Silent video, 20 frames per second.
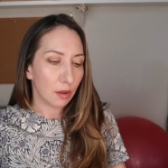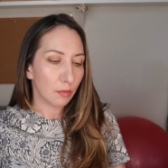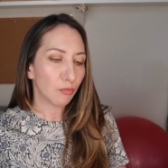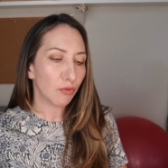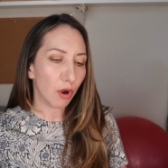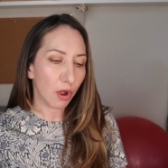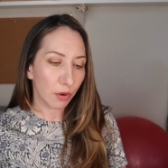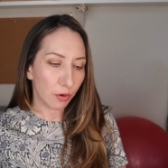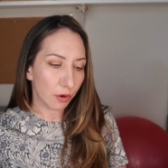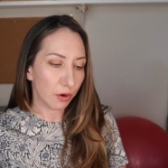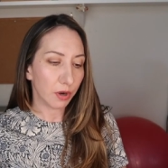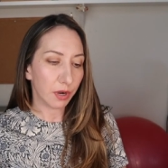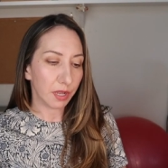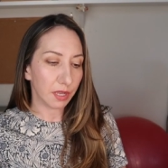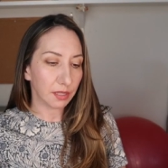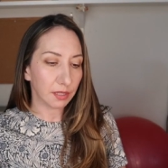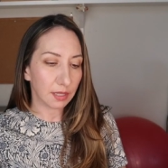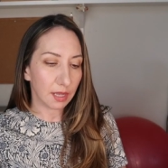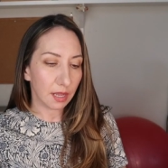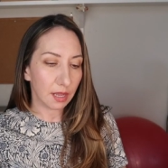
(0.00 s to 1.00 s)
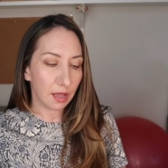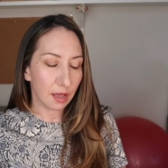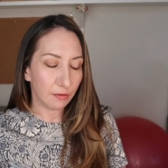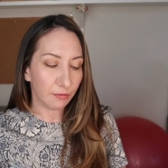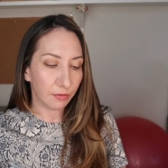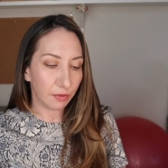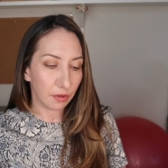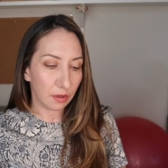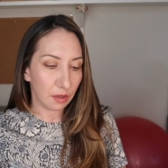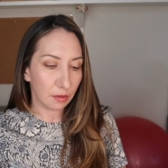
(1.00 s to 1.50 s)
Priorities. I
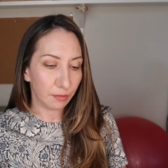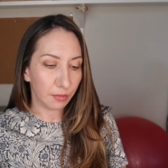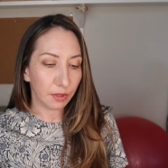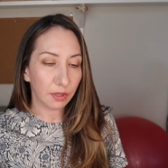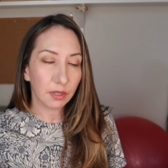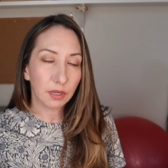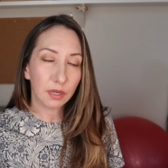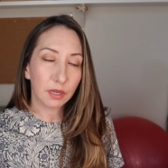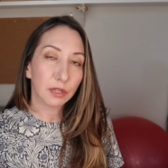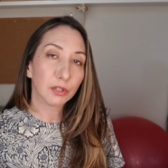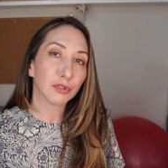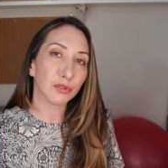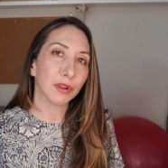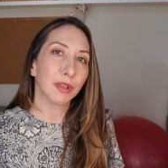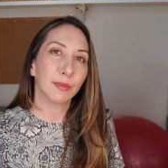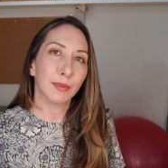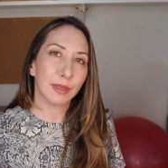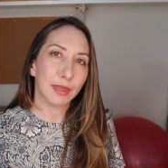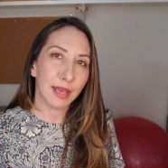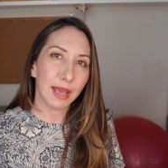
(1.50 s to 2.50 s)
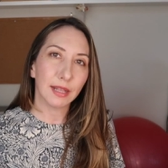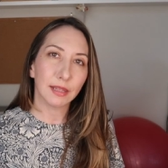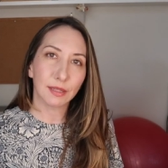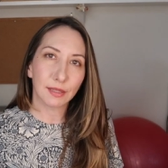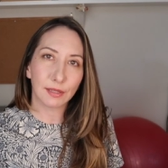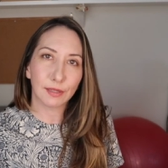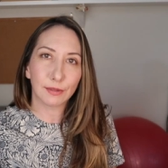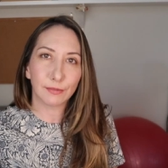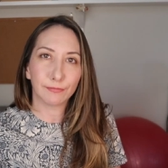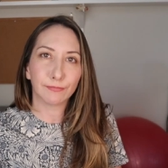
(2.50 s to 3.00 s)
have the ability to dream, and
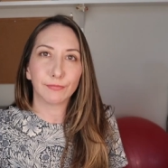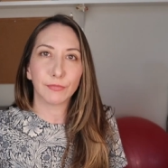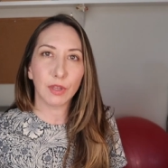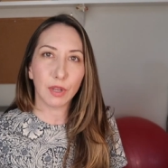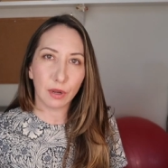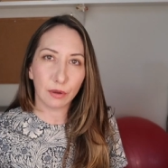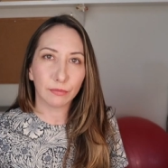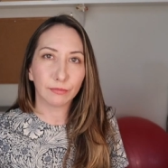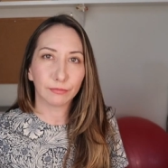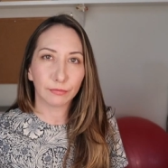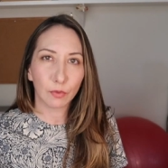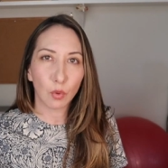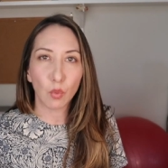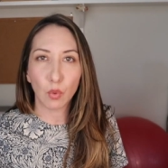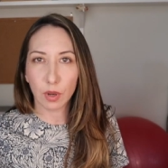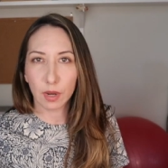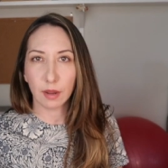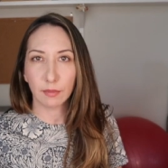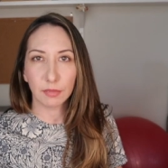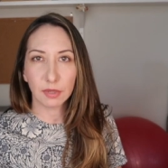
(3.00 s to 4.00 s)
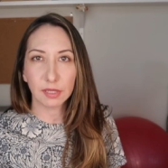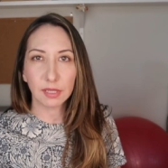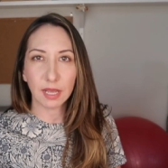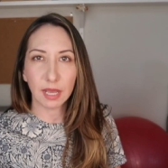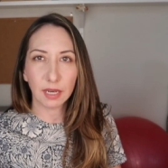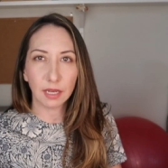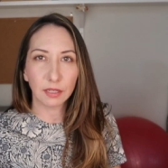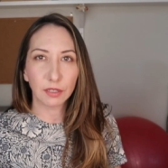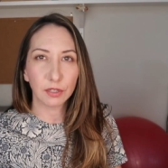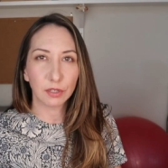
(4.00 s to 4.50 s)
that's, you know, what I'm
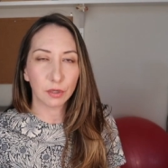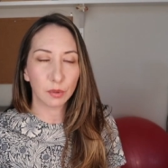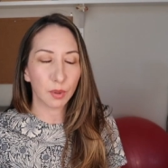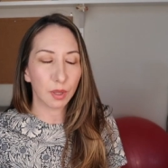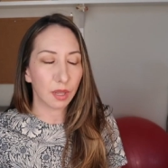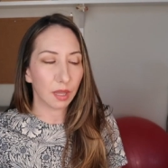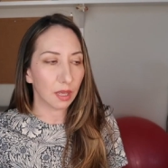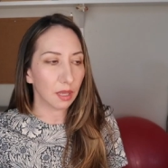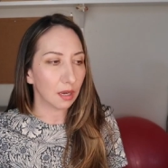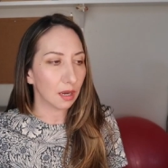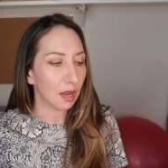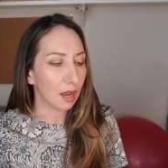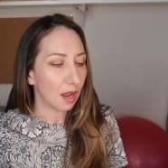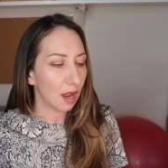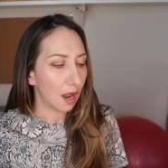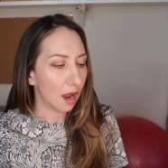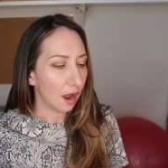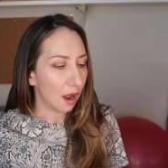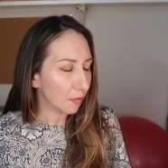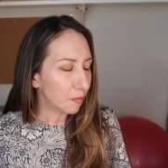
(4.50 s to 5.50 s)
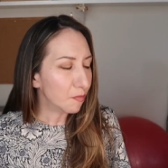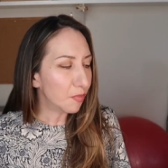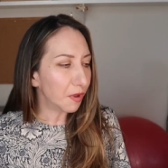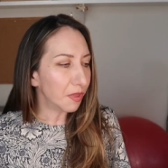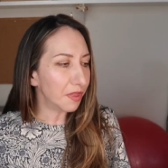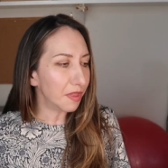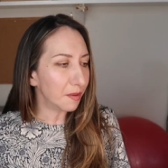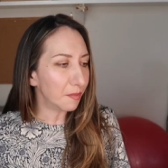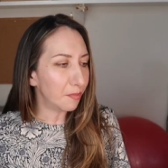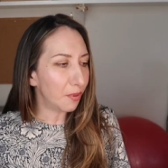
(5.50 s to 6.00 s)
deciding to do with it.
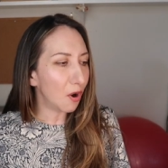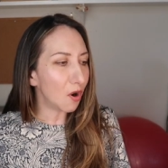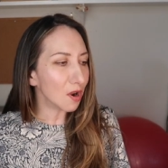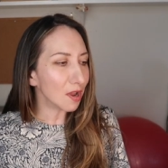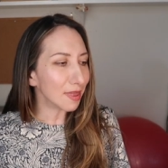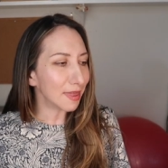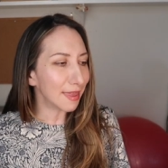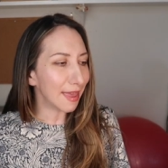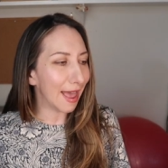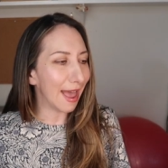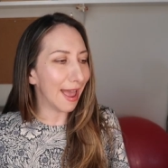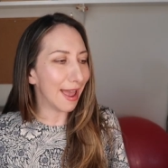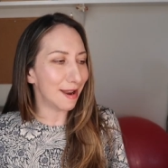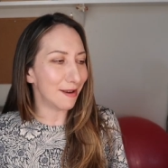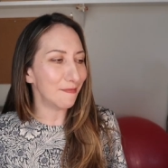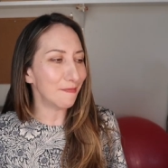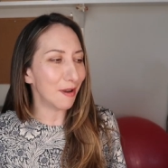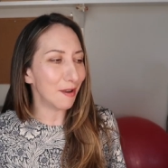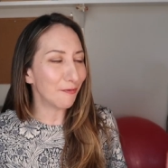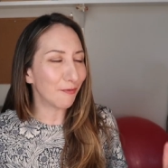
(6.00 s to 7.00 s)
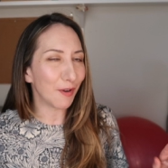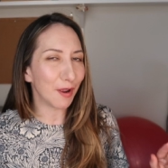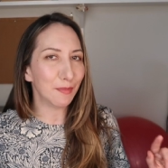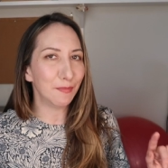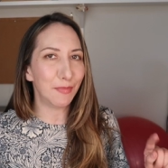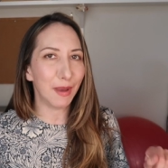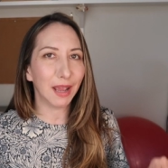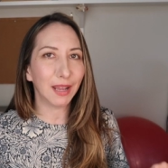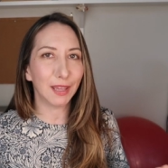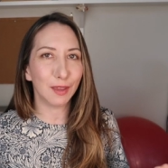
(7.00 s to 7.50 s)
But the part that my
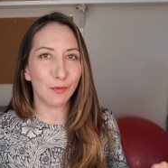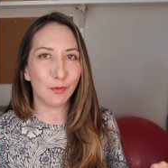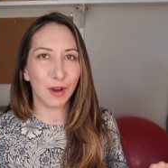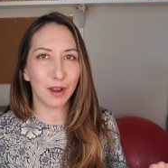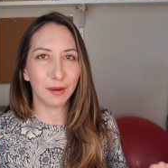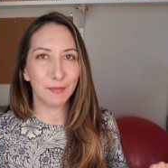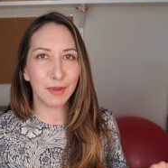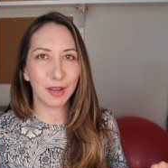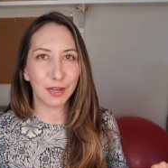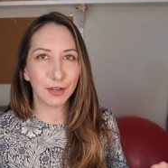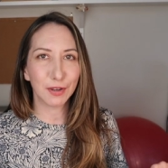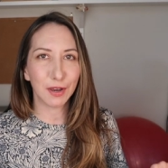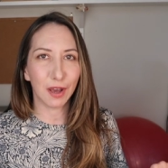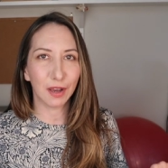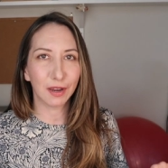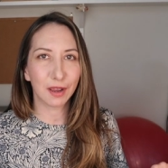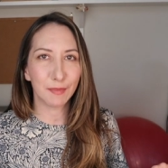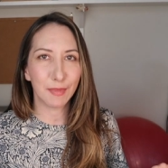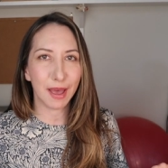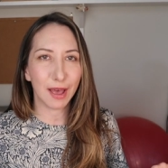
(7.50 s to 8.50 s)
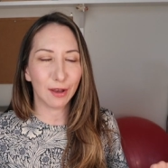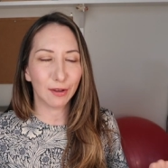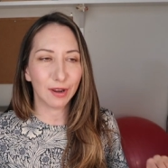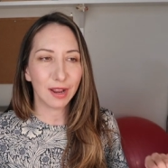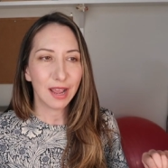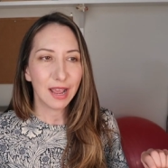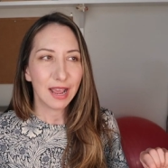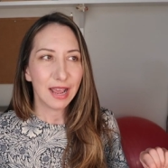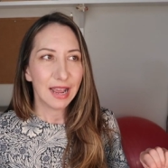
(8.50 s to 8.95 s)
friend Becky wanted me to talk about